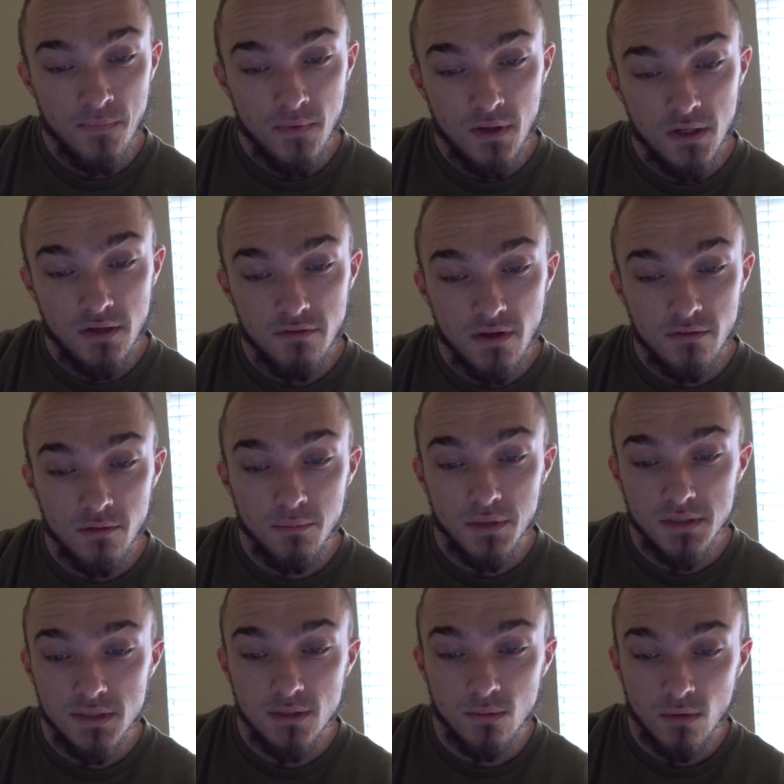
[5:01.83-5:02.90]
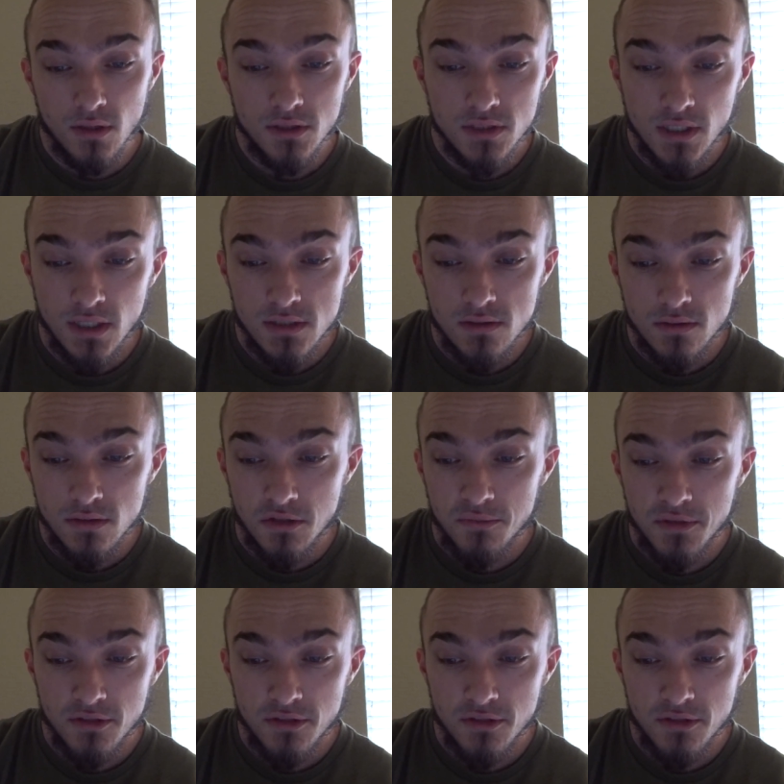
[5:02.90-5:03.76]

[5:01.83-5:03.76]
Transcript: And if you have a busy work schedule, don't be